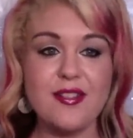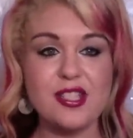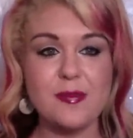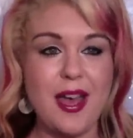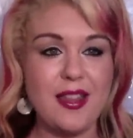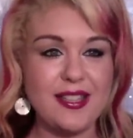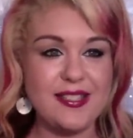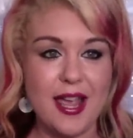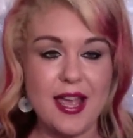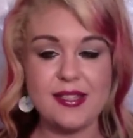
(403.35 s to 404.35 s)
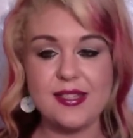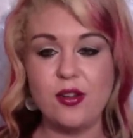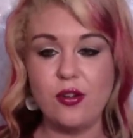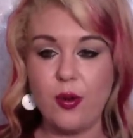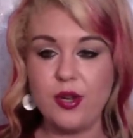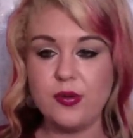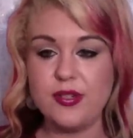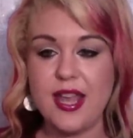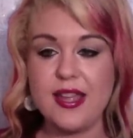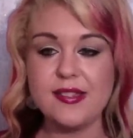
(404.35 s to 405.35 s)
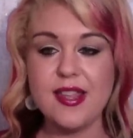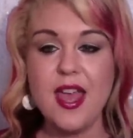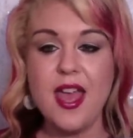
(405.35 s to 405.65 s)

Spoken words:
It's about like dancing or going to a dance.